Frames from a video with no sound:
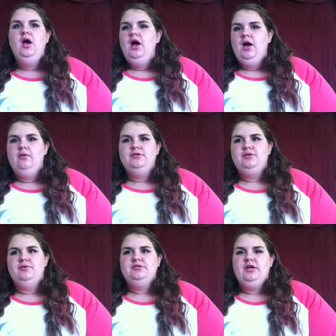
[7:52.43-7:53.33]
I was
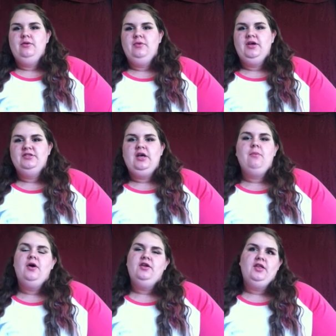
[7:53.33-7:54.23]
so excited because I
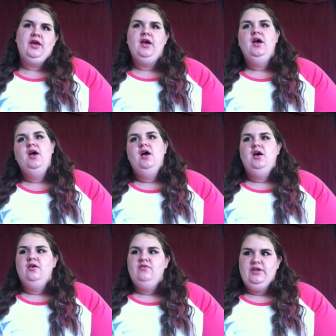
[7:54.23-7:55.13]
wanted like
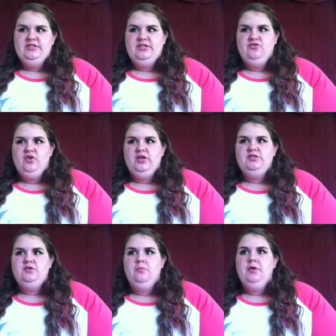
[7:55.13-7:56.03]
a fancy dress
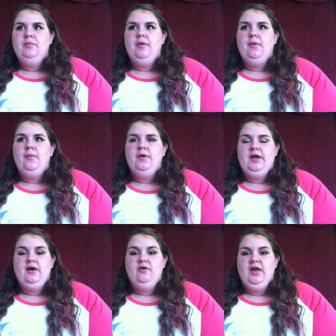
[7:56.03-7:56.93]
so me and my mom went
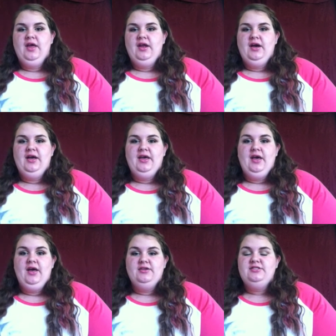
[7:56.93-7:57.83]
out and I
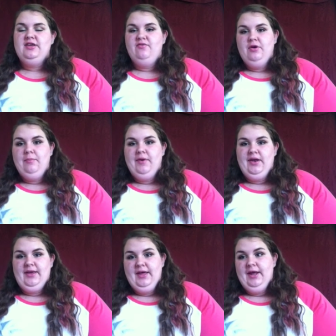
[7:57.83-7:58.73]
had saved up
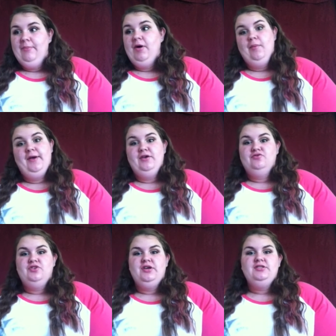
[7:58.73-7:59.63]
money and I bought my own
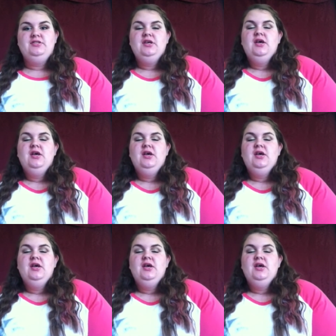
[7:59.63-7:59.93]
dress.